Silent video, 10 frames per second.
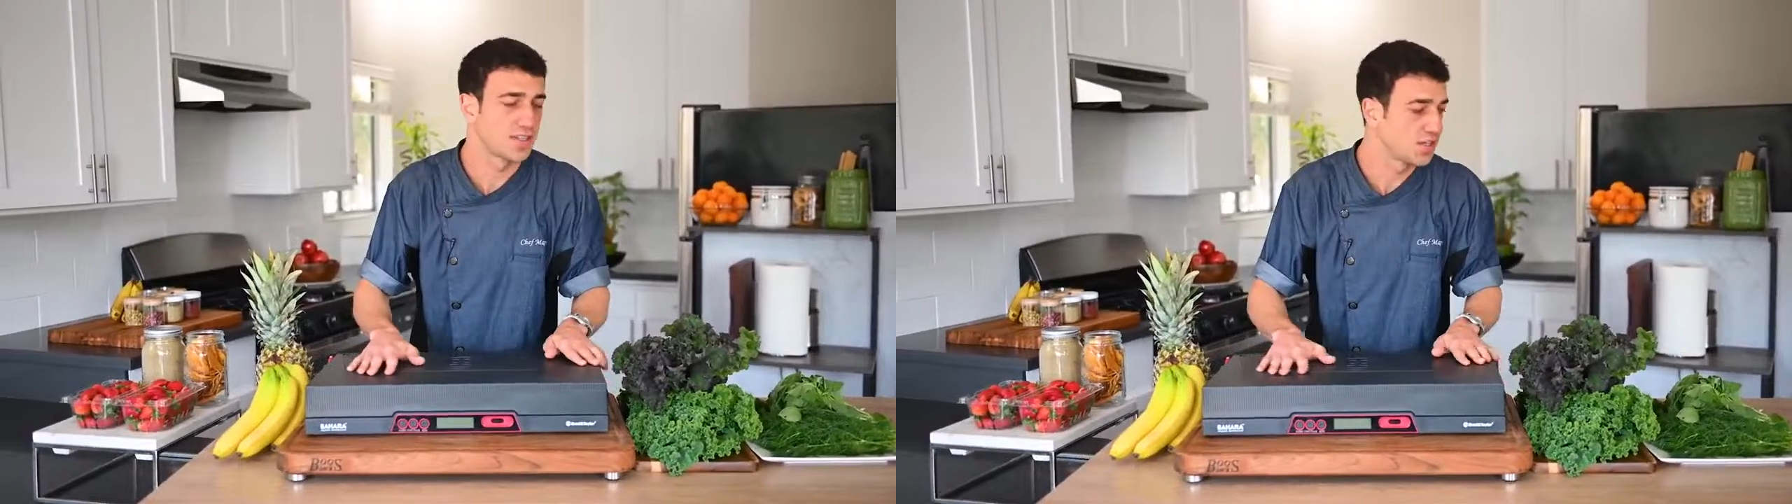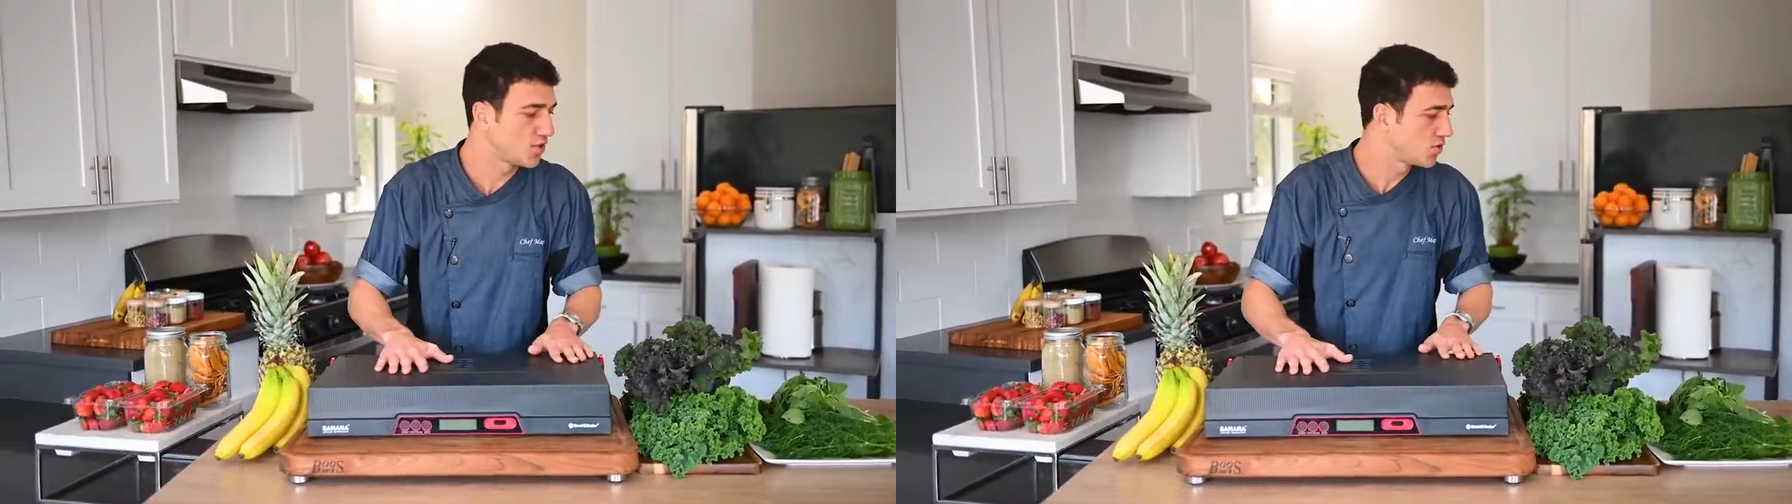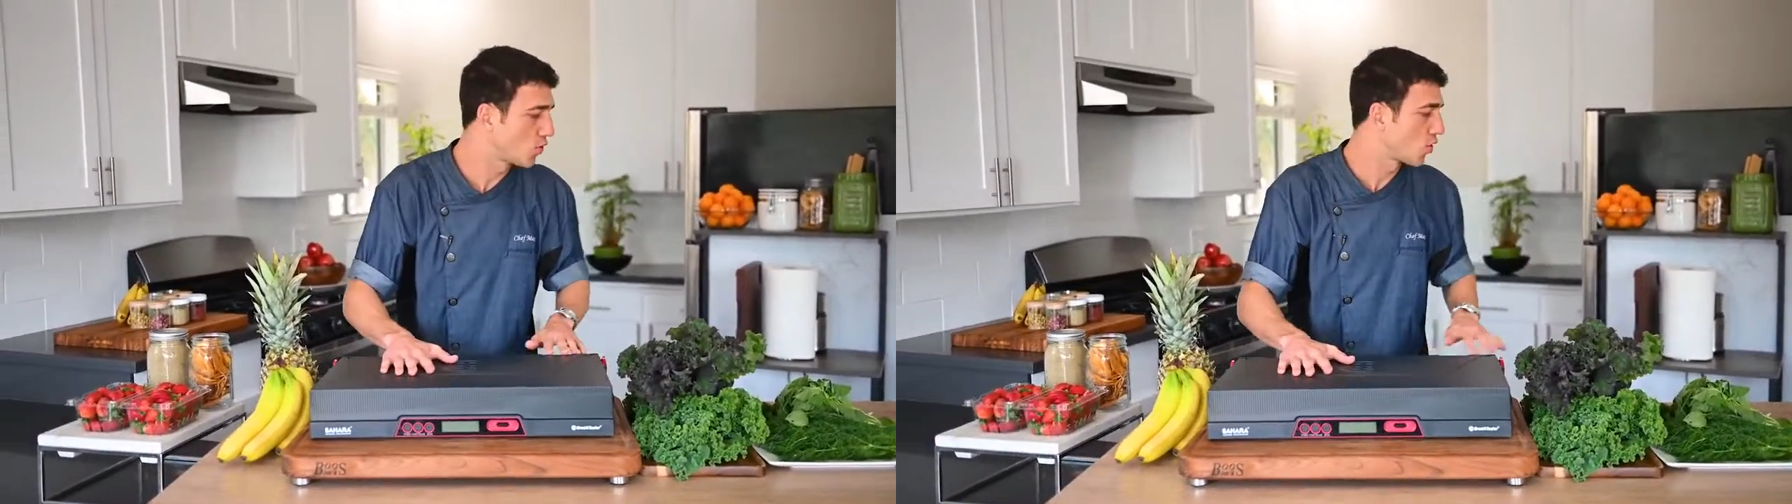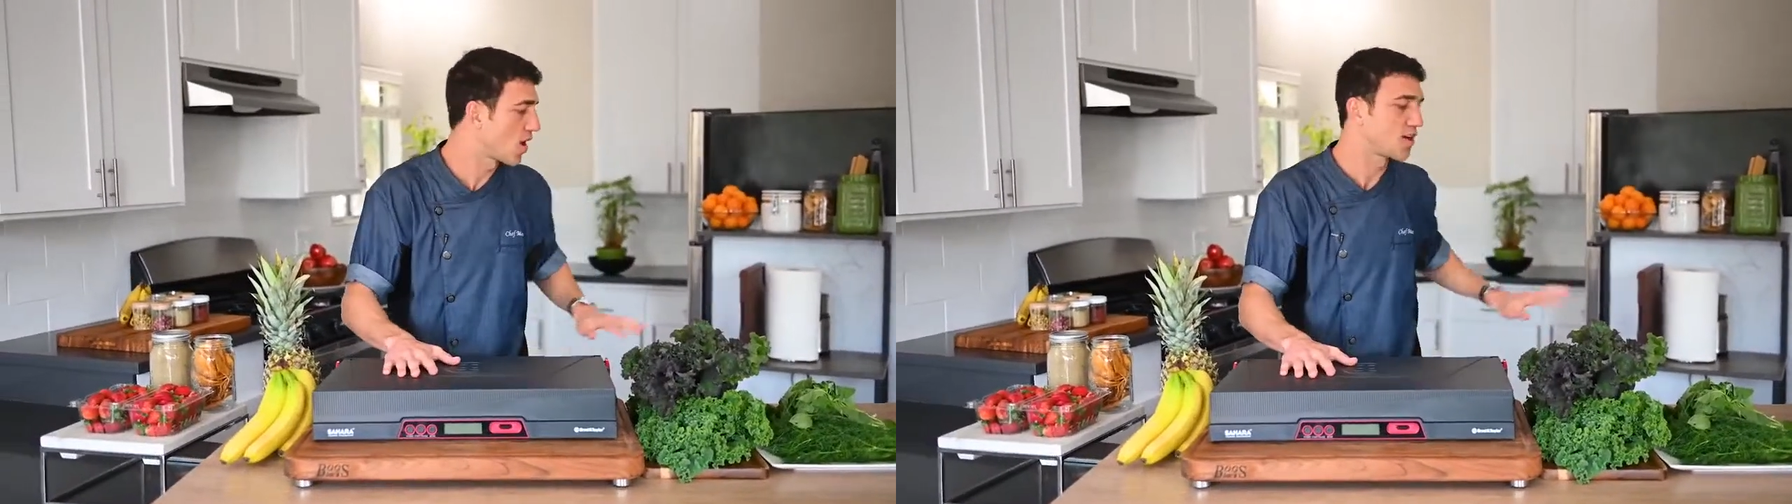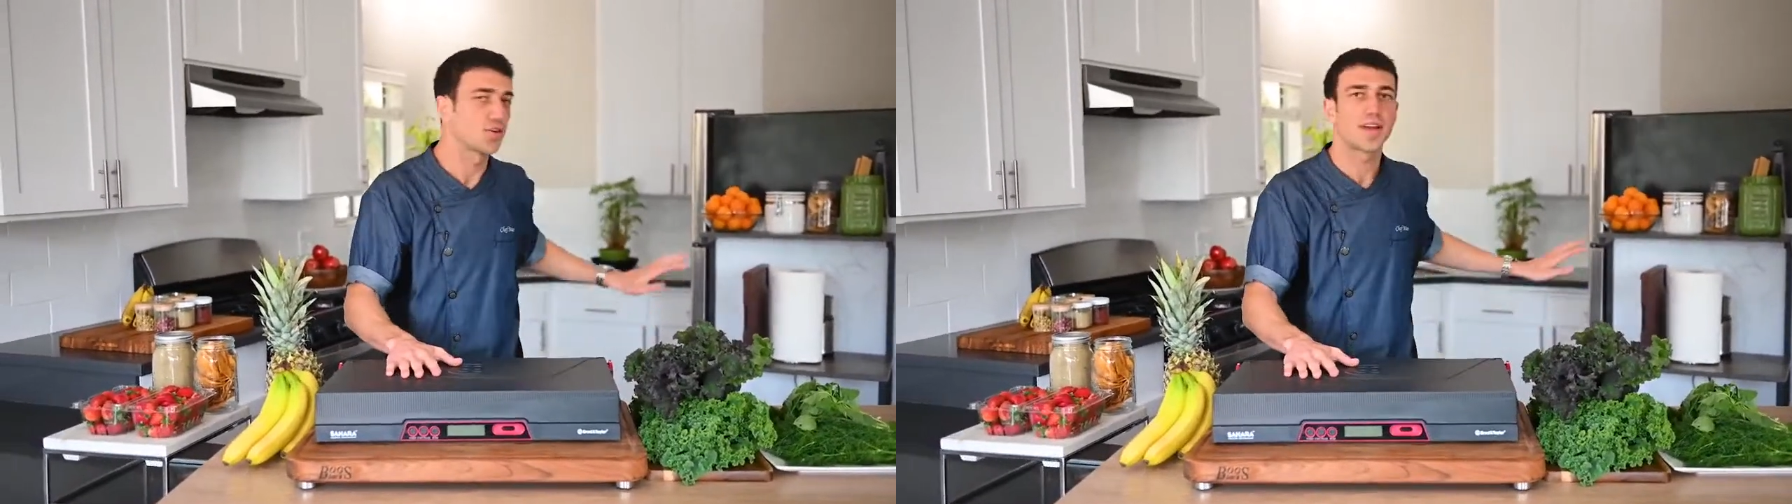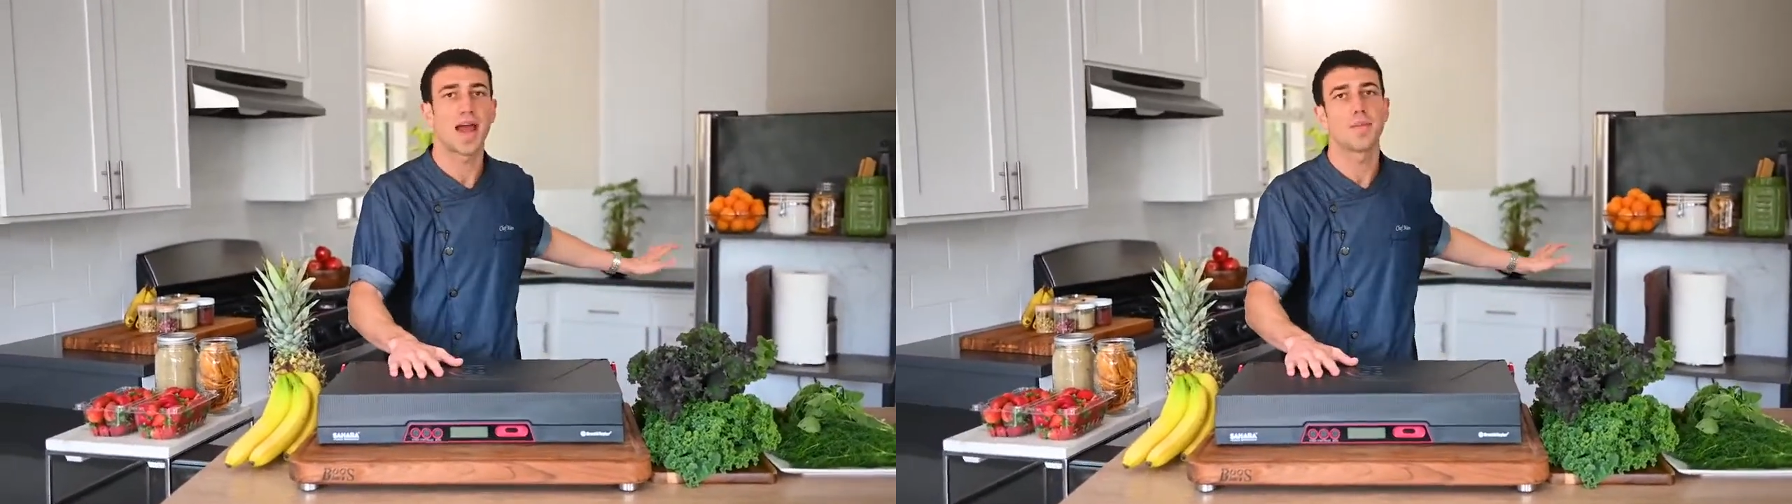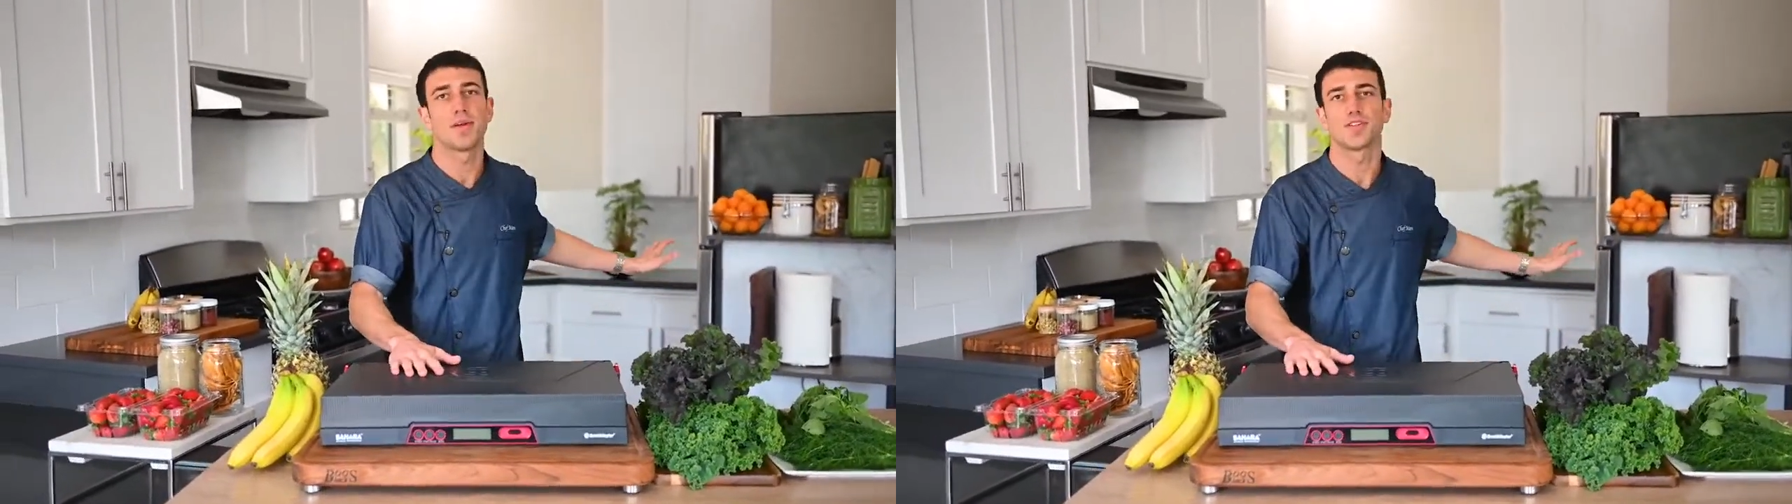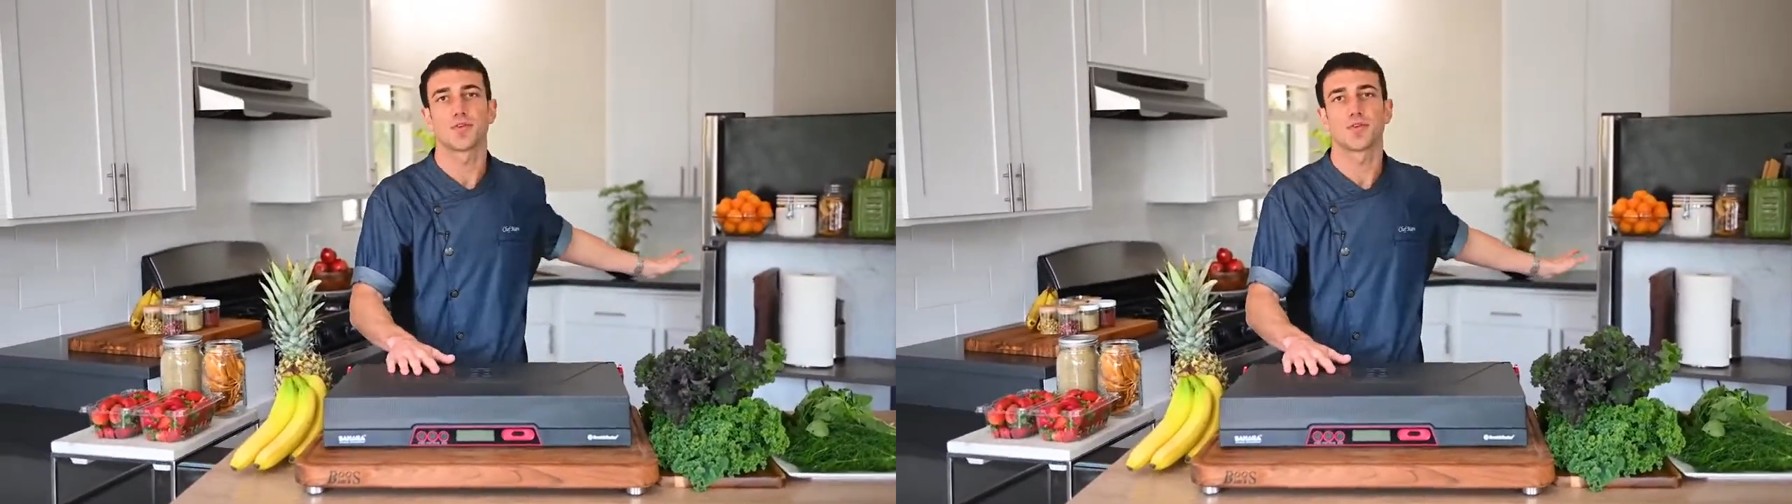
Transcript: it to store on your cabinets